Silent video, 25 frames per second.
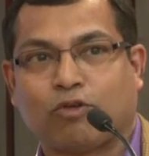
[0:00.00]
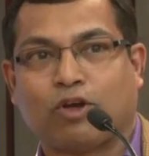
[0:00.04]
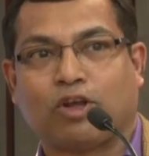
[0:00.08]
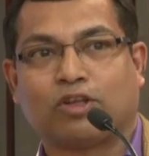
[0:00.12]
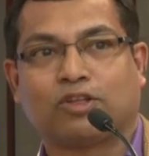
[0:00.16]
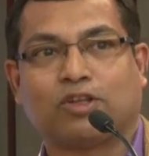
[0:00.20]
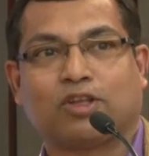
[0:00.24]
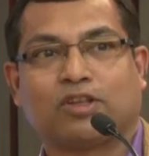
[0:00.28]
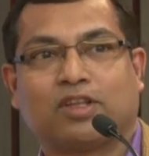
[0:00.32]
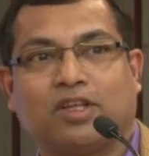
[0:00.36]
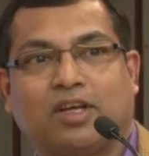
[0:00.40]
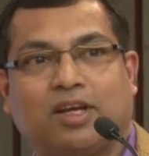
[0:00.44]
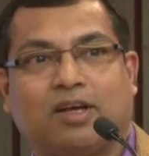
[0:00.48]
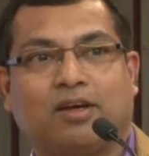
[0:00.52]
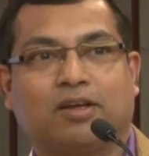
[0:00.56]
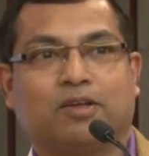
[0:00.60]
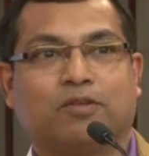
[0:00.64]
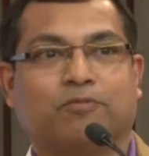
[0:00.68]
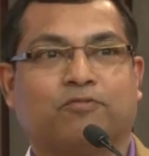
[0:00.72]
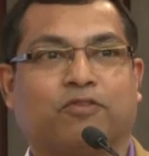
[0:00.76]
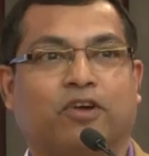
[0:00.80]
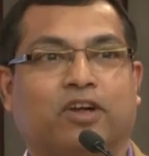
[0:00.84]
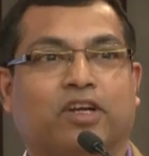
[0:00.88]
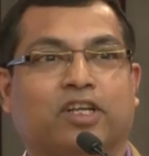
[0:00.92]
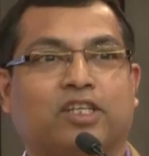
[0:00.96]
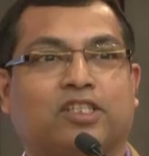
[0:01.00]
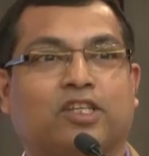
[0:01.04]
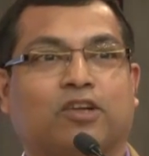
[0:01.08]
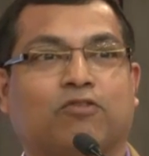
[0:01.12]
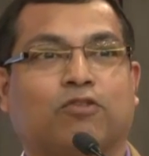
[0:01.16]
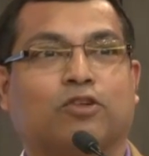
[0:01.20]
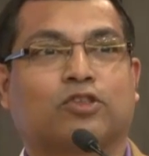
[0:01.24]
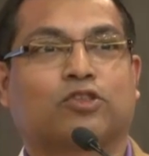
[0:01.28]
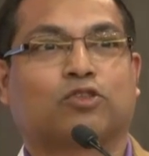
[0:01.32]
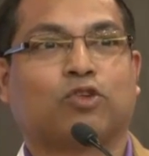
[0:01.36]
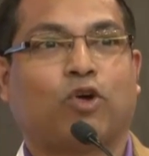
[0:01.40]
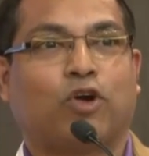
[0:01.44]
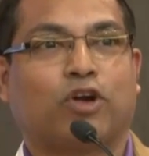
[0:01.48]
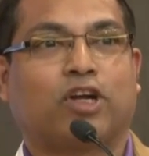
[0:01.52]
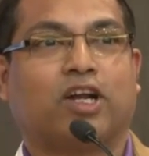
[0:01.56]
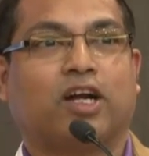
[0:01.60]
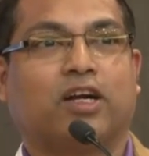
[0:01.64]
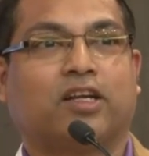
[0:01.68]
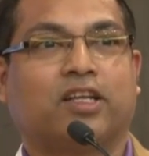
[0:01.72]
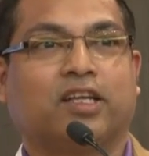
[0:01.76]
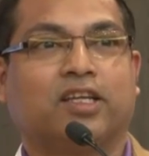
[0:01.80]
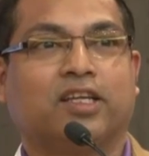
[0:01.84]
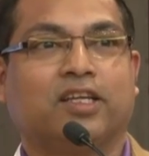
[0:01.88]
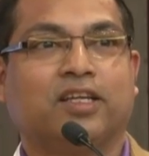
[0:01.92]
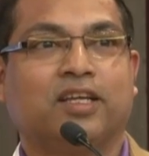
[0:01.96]
was, or the furniture was so
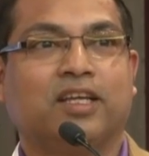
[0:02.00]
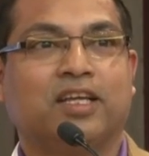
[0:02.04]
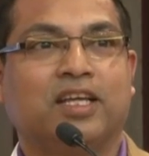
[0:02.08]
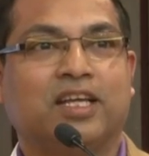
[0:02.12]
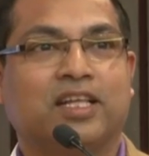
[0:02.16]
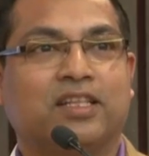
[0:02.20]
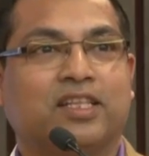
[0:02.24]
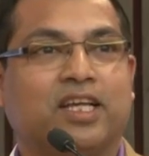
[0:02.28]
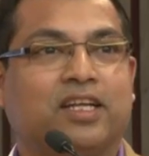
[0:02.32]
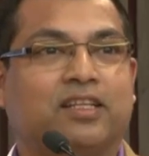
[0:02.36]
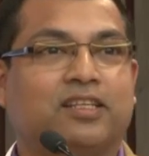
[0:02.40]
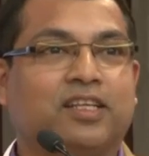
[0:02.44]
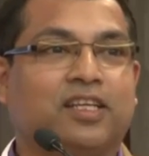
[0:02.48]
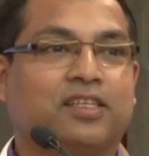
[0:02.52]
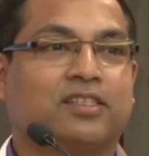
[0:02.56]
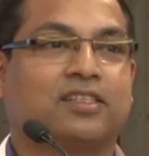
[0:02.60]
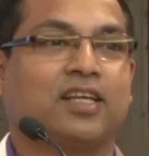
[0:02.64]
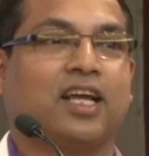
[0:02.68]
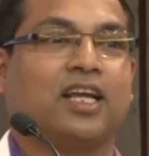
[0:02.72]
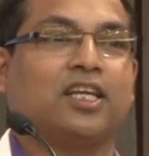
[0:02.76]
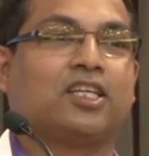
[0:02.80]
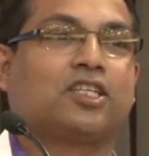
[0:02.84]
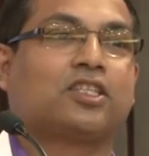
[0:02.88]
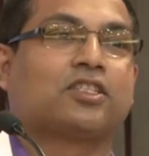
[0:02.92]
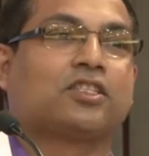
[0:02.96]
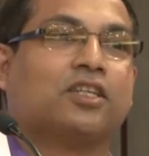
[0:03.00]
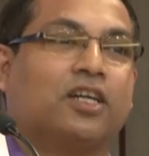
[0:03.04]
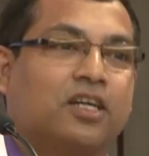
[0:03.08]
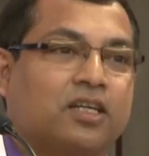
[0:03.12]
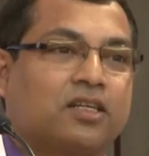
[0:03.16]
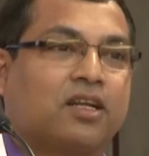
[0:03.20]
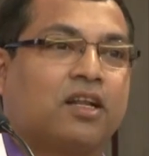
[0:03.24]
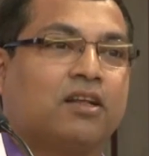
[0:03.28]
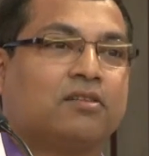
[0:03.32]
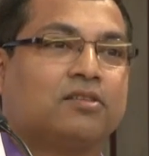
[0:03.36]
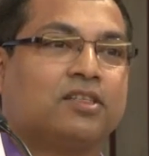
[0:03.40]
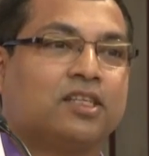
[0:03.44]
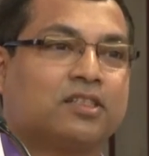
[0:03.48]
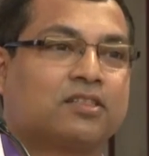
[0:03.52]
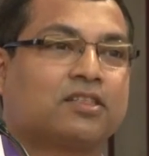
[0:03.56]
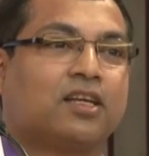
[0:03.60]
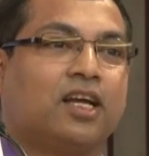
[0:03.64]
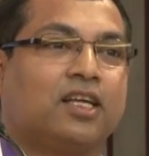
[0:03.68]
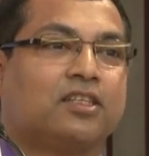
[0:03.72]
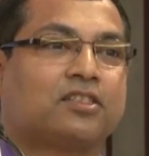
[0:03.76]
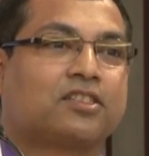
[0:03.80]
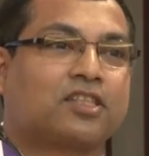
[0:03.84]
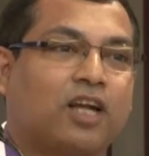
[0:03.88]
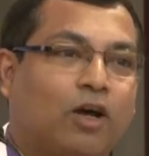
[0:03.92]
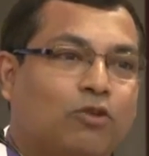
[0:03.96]
dirty that this guy's shirt, this
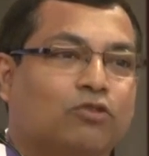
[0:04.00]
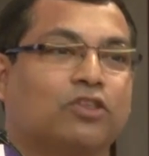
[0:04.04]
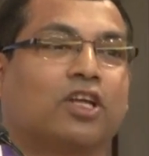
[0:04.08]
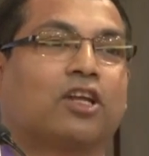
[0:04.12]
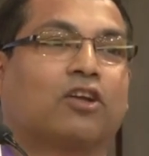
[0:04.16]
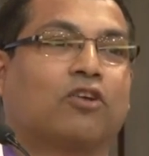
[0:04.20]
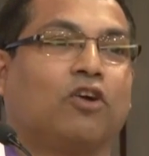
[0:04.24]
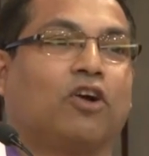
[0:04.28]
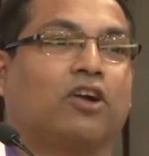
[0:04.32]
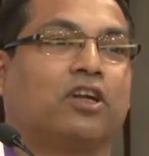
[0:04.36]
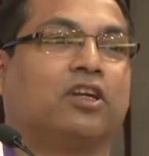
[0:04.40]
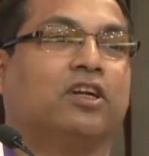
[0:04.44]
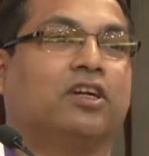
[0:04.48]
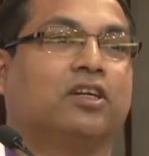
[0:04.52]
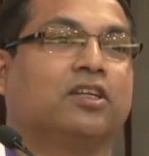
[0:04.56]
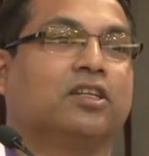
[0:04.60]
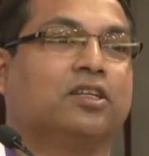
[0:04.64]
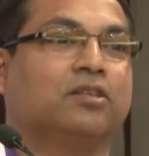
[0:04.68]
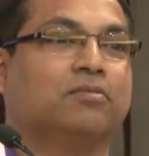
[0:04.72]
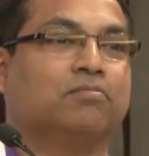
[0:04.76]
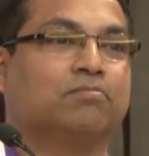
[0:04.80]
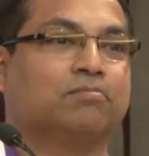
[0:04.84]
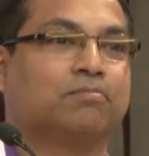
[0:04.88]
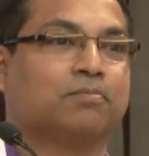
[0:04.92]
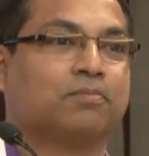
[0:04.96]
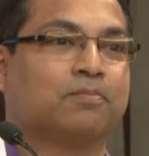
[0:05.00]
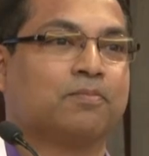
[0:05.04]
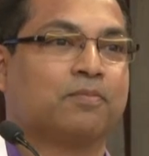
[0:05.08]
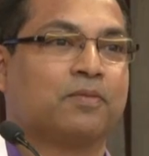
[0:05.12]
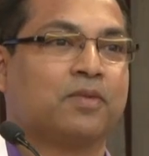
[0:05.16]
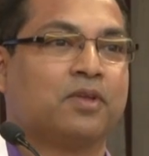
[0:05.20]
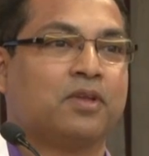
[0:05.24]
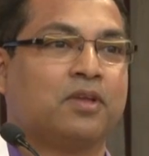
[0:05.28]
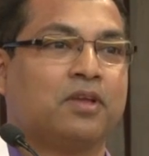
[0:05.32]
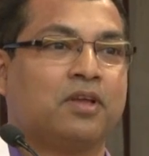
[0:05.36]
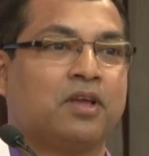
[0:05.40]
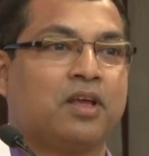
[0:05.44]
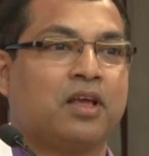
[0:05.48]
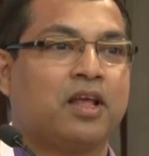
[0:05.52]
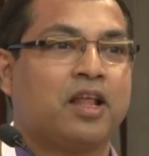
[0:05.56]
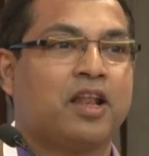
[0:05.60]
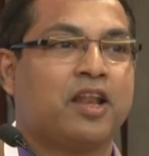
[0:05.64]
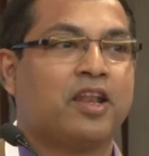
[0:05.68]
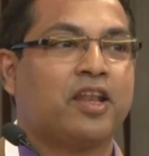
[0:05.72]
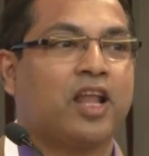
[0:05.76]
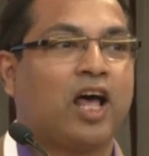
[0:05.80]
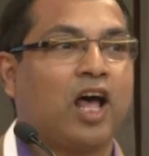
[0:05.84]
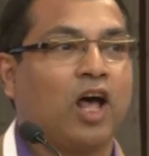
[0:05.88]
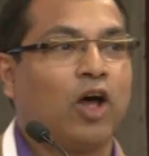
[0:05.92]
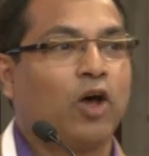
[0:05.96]
guy's trouser got dirty.
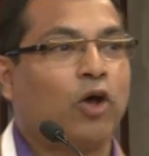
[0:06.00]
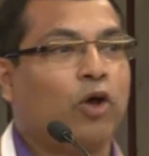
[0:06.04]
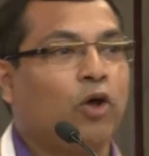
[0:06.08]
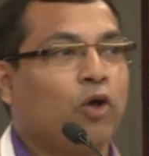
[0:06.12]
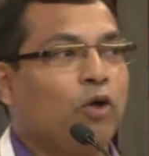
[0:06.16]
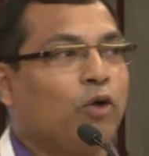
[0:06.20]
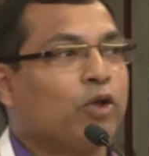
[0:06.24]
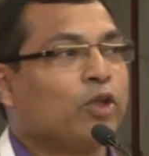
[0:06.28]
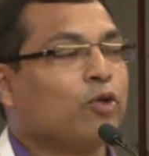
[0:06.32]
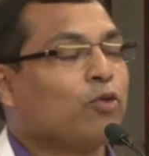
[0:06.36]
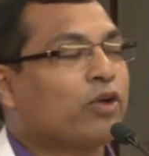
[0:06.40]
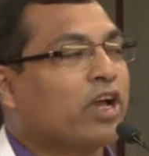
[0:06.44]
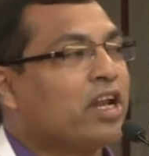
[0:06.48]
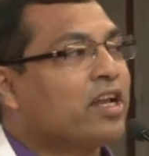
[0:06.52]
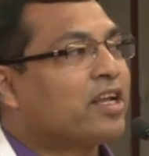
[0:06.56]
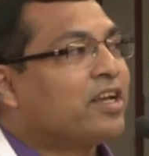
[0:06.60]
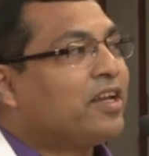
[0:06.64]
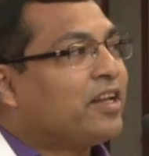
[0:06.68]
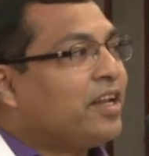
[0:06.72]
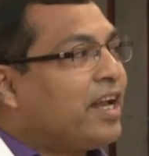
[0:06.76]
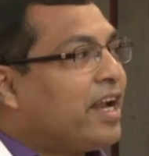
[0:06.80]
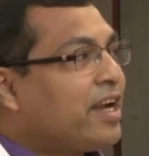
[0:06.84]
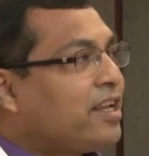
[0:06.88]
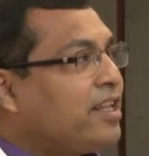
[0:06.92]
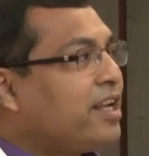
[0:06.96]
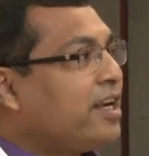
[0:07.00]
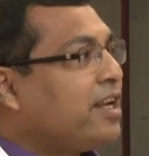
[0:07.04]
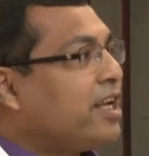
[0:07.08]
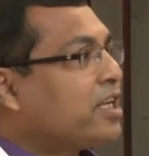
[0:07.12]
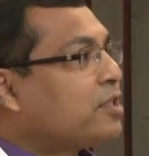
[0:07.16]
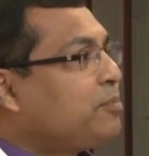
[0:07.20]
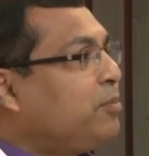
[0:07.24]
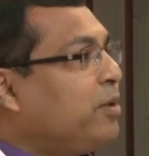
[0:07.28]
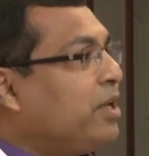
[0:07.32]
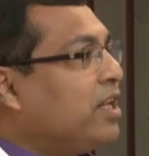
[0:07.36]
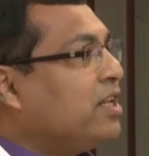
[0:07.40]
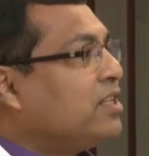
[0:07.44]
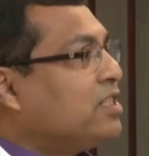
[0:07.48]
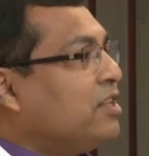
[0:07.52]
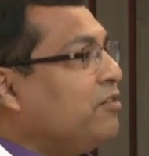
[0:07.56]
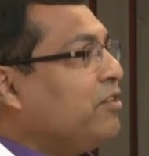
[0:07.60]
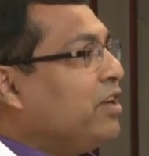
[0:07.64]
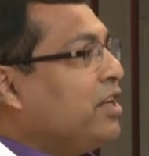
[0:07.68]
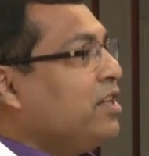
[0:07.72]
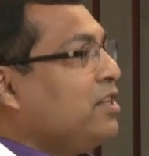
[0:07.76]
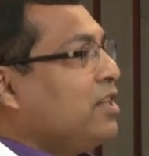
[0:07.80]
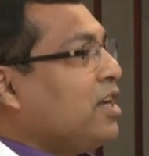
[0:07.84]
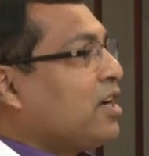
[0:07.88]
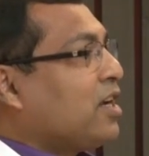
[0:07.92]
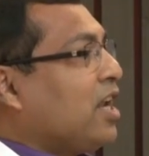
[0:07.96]
Now, you can create that experience
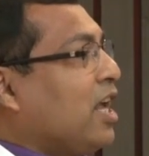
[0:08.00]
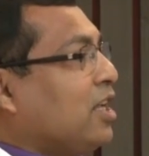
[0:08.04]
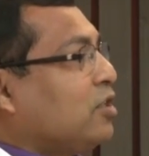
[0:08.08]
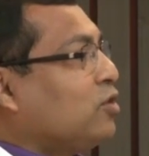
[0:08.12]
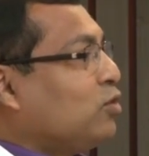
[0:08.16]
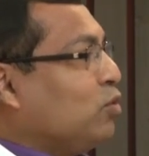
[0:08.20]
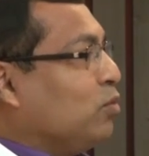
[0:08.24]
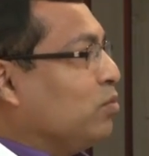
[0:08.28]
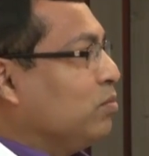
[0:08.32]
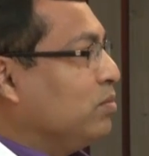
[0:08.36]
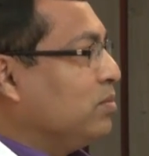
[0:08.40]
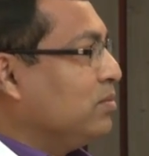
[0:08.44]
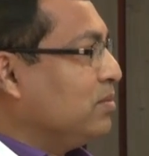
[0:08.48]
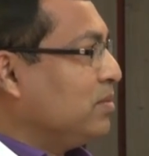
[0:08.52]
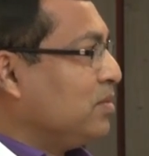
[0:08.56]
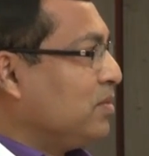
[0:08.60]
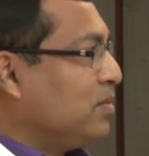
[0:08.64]
even in the classroom.